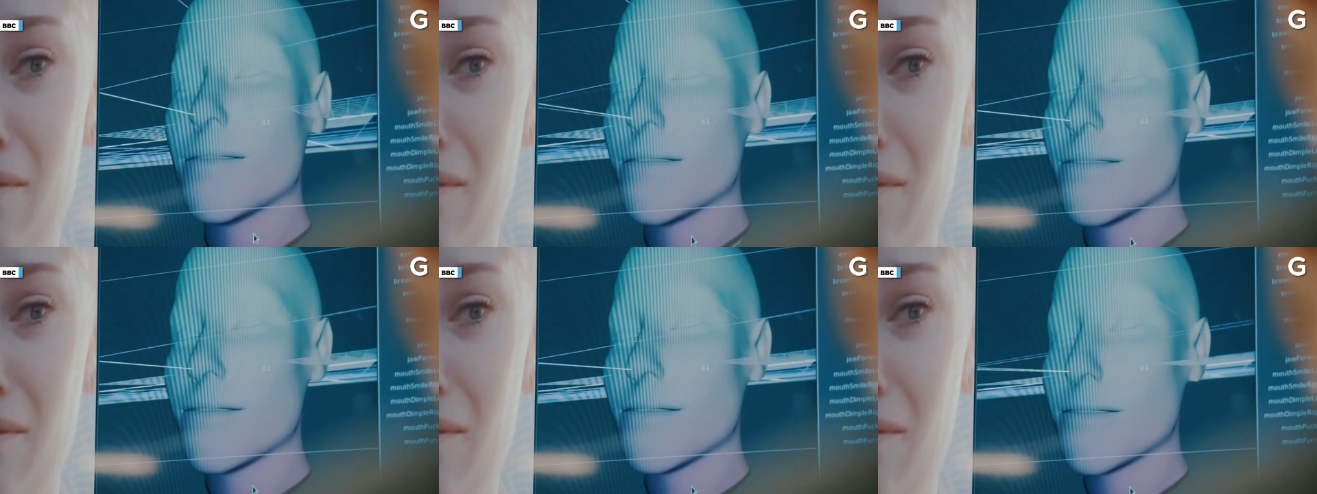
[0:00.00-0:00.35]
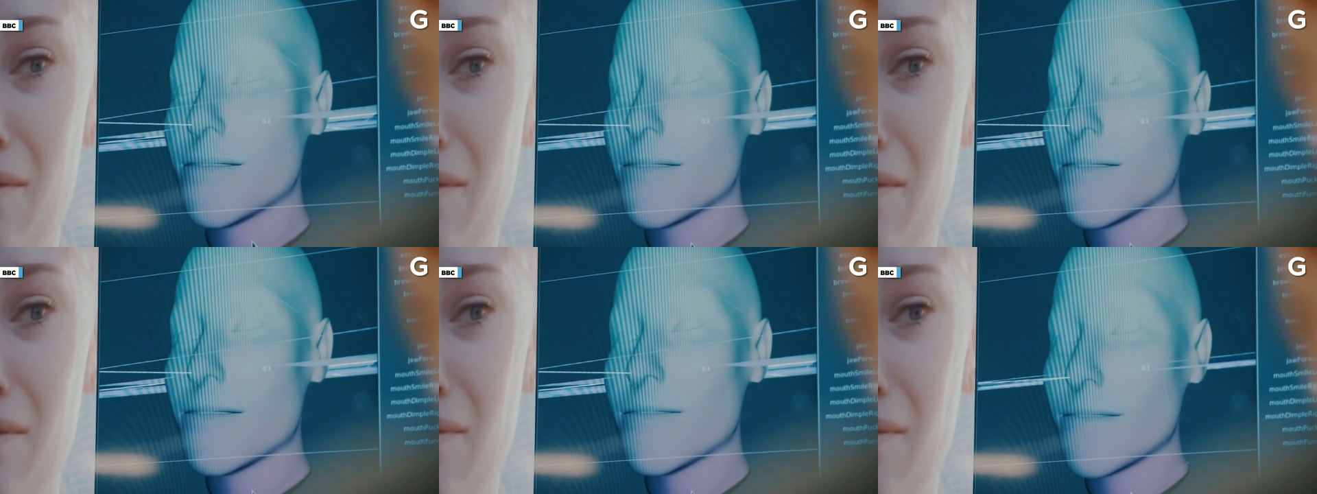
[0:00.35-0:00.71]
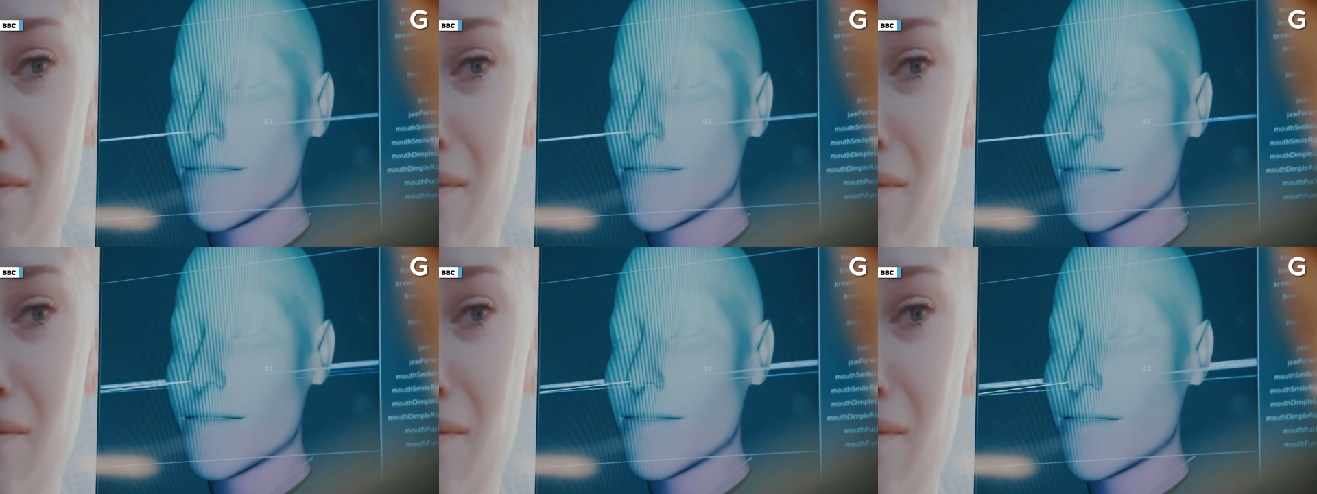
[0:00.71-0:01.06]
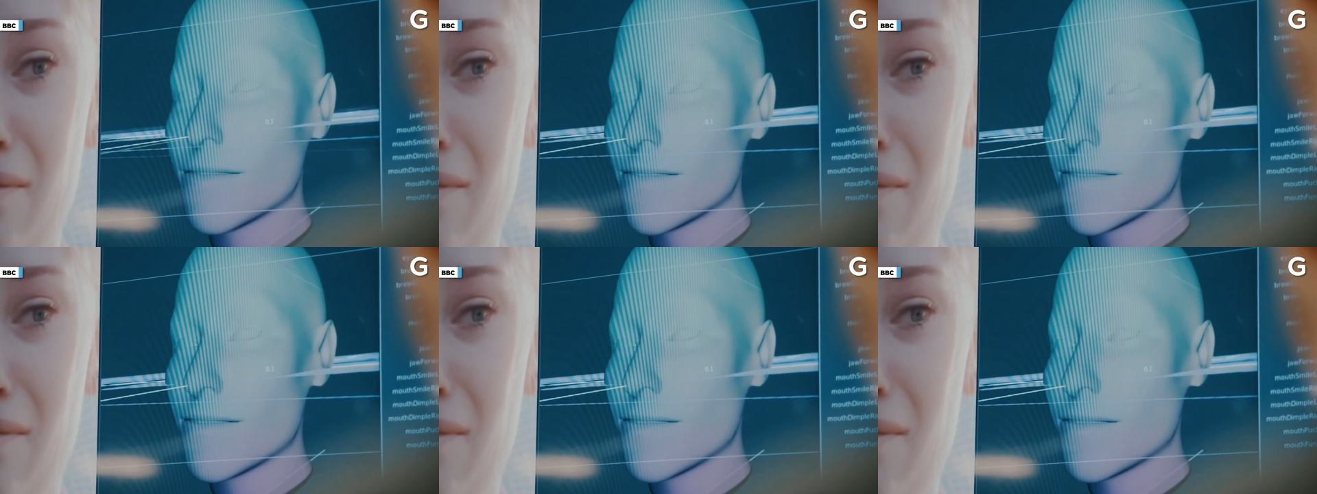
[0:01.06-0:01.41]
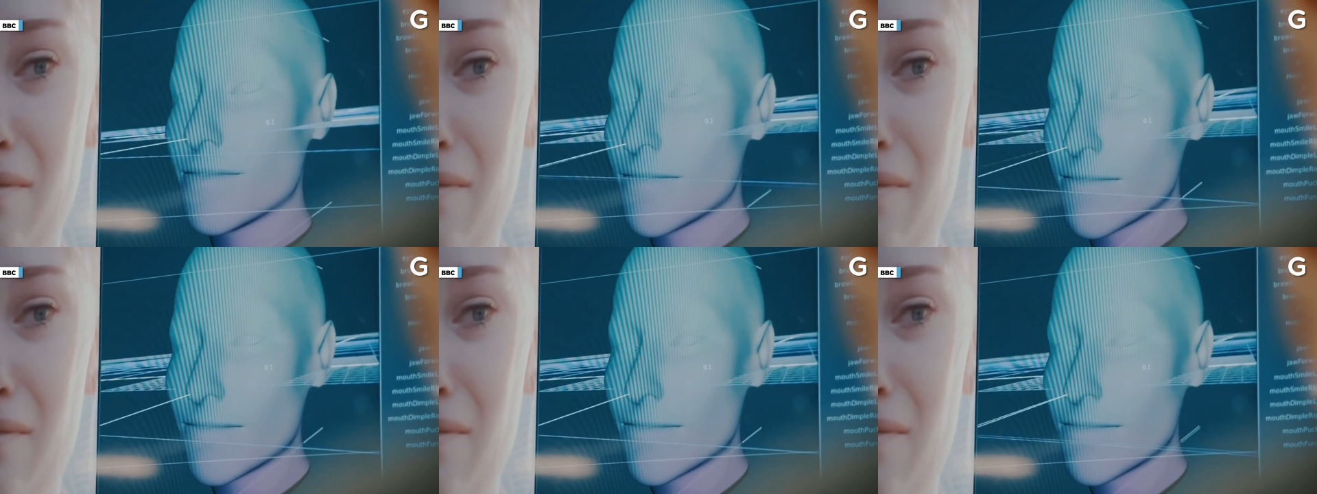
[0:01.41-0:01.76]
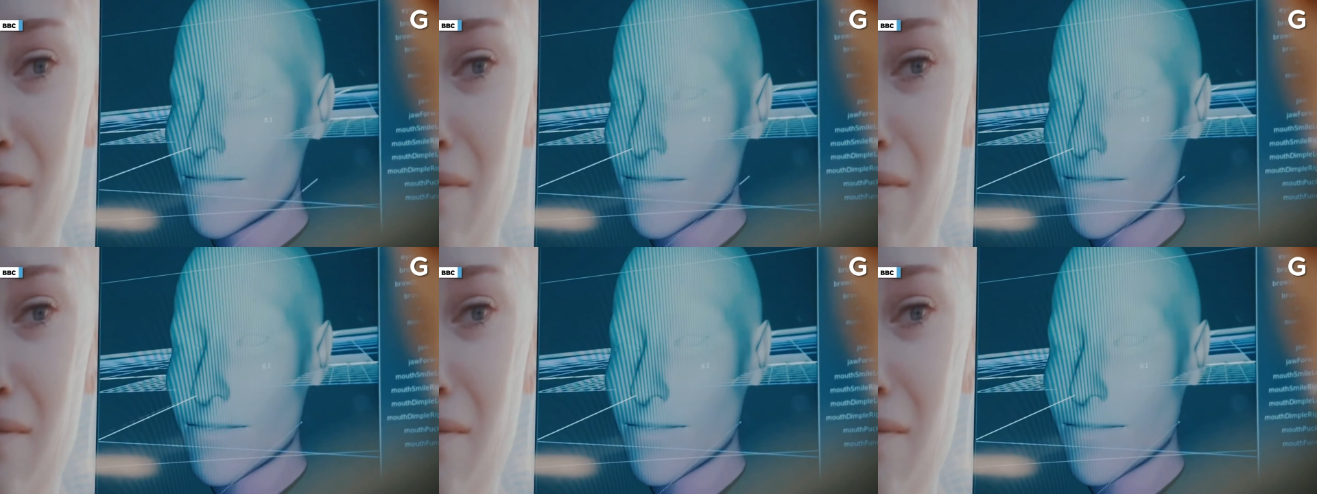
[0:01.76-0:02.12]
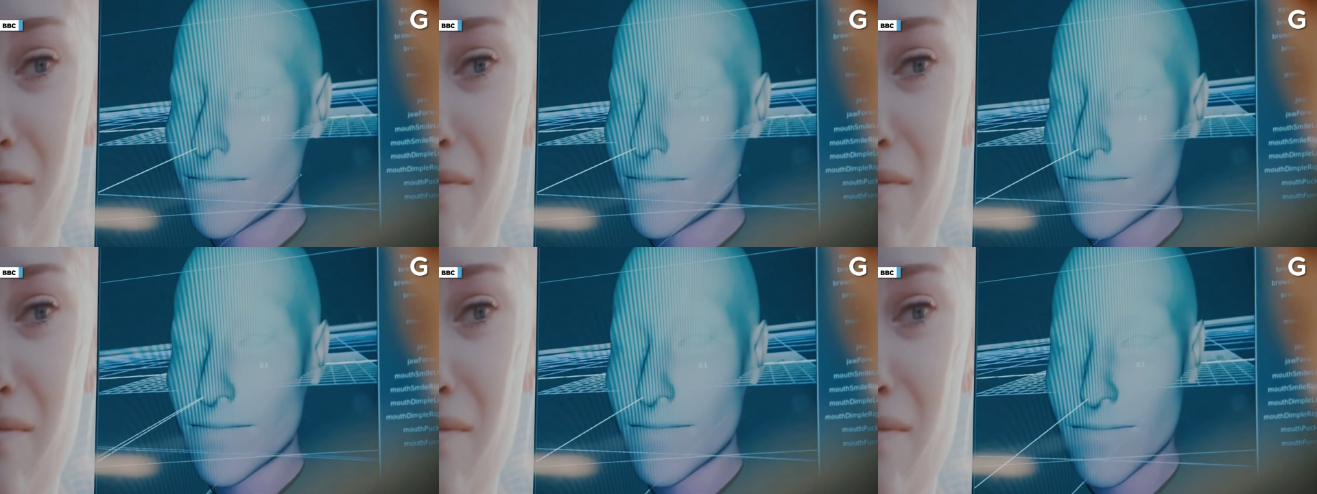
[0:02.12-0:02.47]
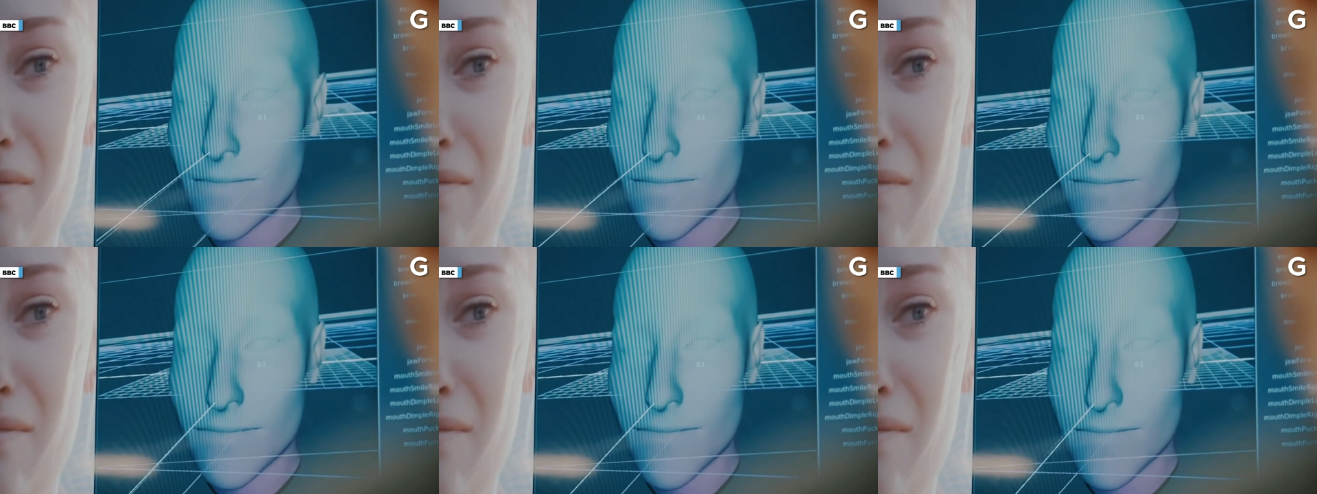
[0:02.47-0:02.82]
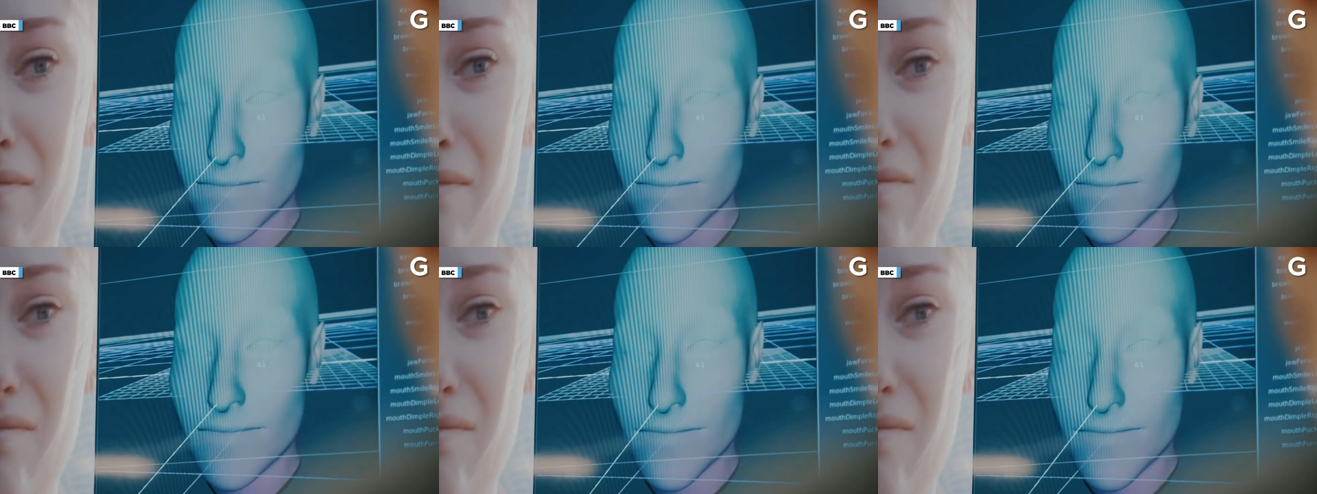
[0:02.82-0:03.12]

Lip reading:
No face is visible, so there are no lips to read.